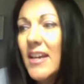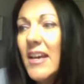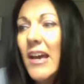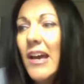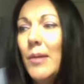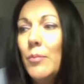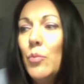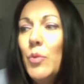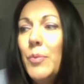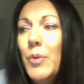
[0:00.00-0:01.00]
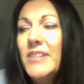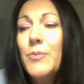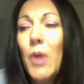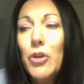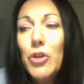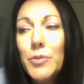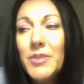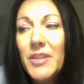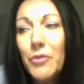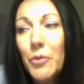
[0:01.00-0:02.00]
Um, we bring smaller groups
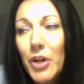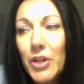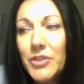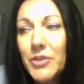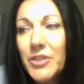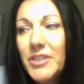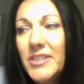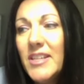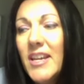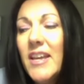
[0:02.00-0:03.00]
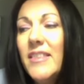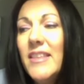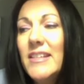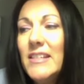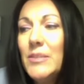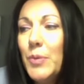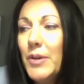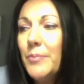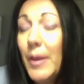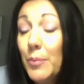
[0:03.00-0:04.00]
in for rehearsals. This has
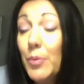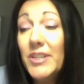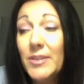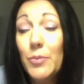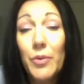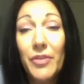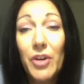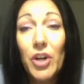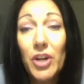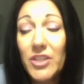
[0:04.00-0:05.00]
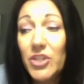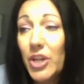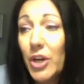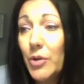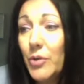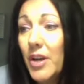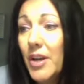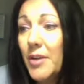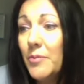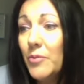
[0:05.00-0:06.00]
pr- been pretty simple with the current show
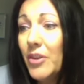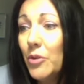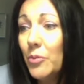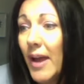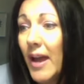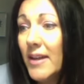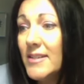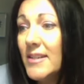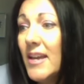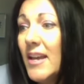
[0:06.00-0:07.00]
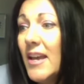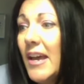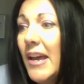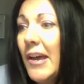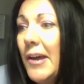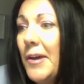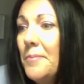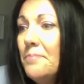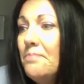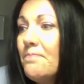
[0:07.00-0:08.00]
um, with Little Red.
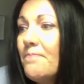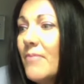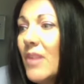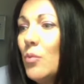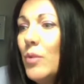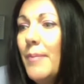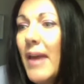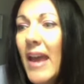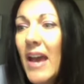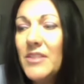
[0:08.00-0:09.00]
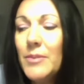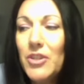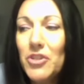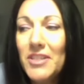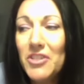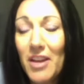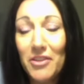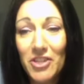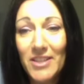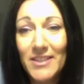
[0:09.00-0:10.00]
Um, we may have some interesting
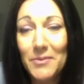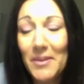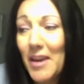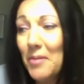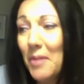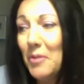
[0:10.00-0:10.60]
challenges with upcoming